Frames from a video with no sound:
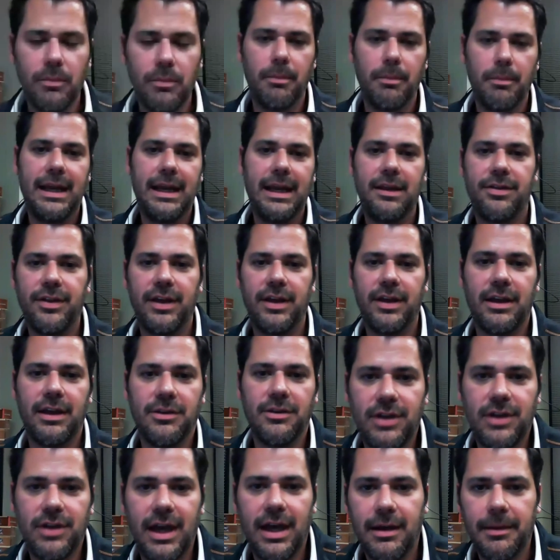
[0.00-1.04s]
many
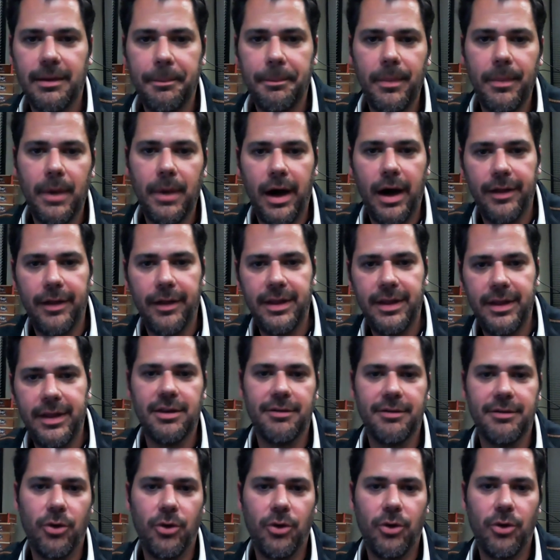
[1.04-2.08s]
things kind of on in
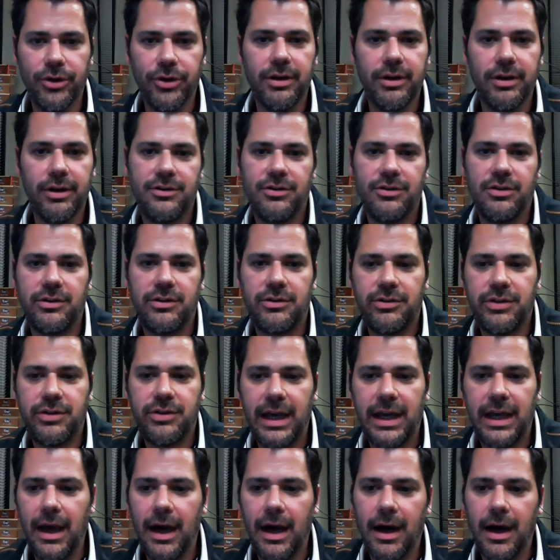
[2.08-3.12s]
the folder, let's just
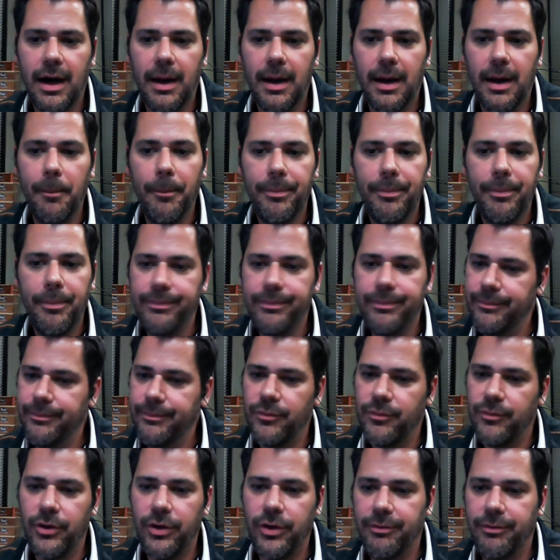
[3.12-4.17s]
say. Um,
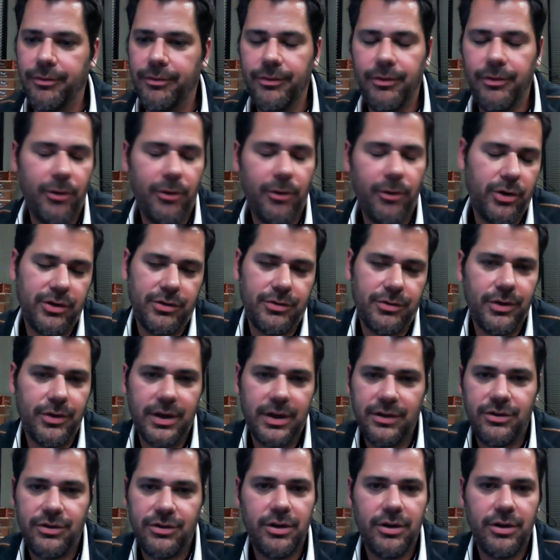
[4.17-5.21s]
for the, the focus for
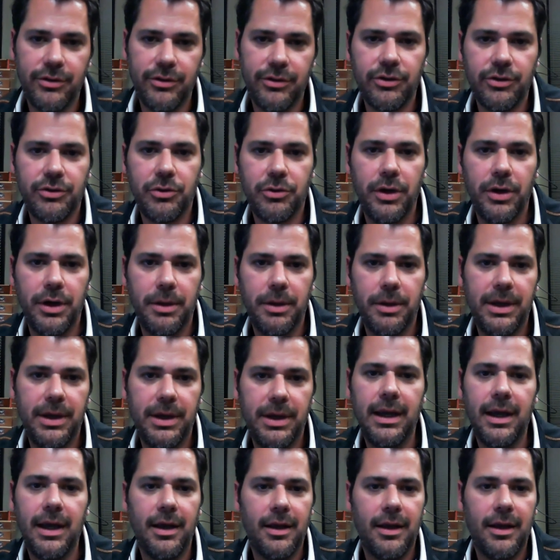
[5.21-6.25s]
this year is just going to
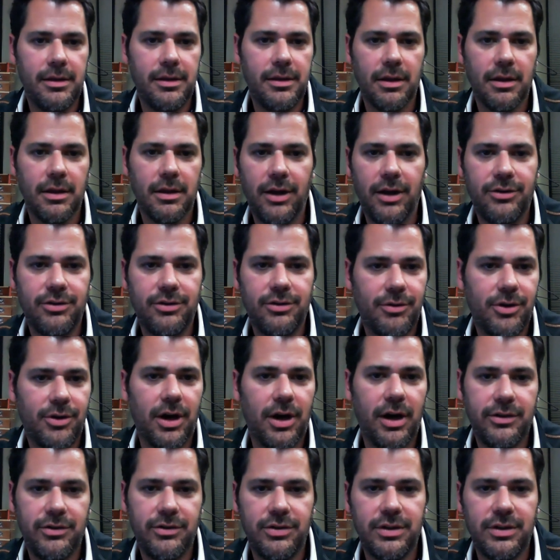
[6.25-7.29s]
be the launch of
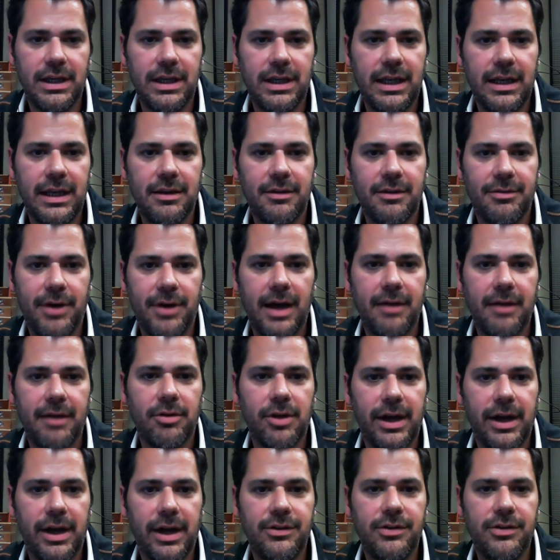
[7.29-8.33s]
Crux and getting the
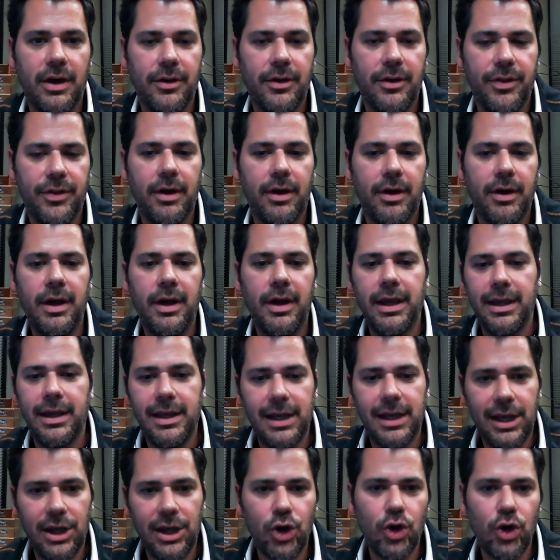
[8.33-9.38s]
five lines out there,
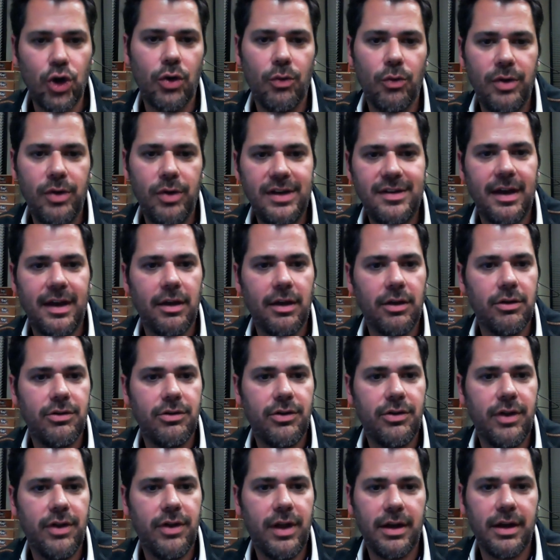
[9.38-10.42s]
getting good
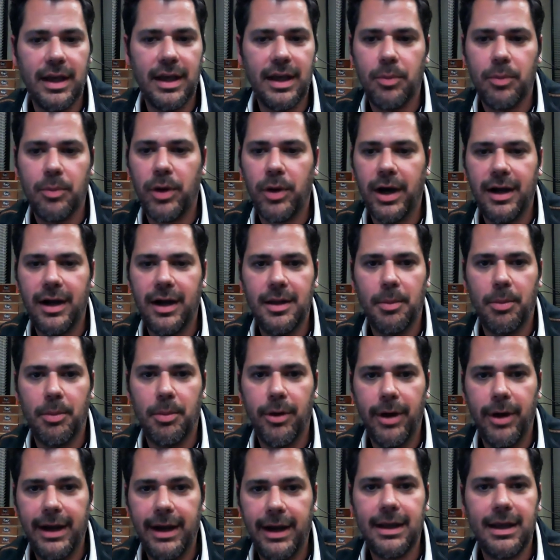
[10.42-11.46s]
retailers that are going to get behind the
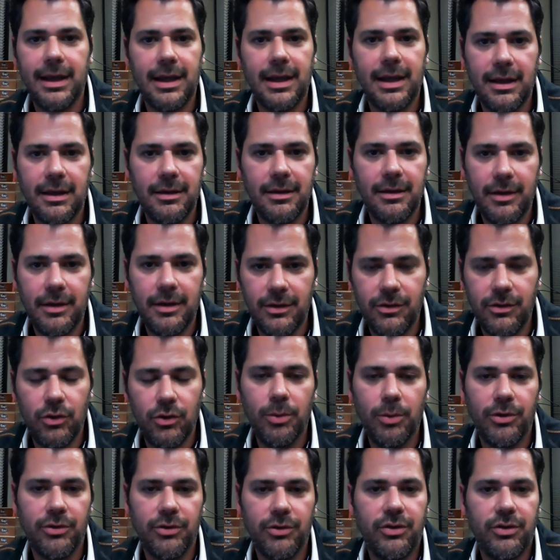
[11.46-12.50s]
brand and getting
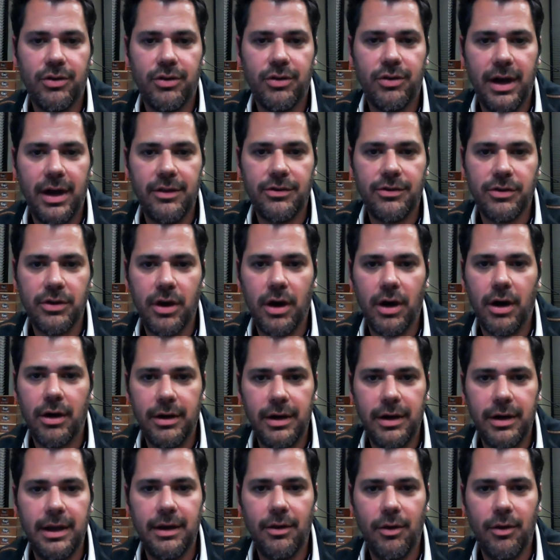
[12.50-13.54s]
consumers to try the
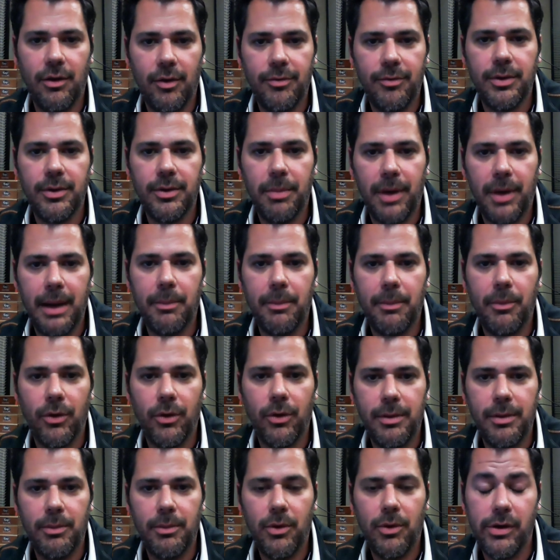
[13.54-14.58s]
cigar and then hopefully buy
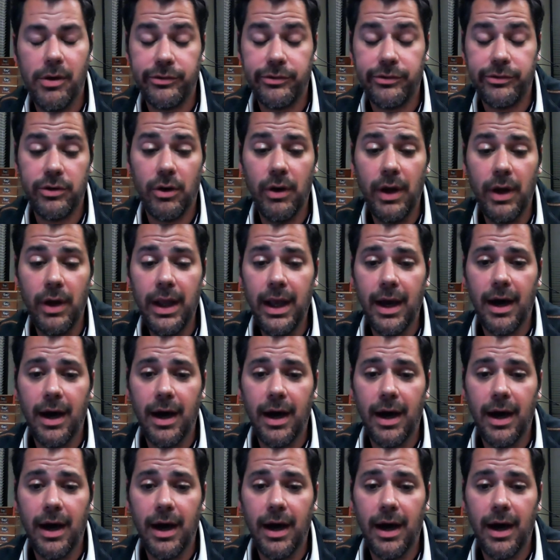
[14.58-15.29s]
more and more. So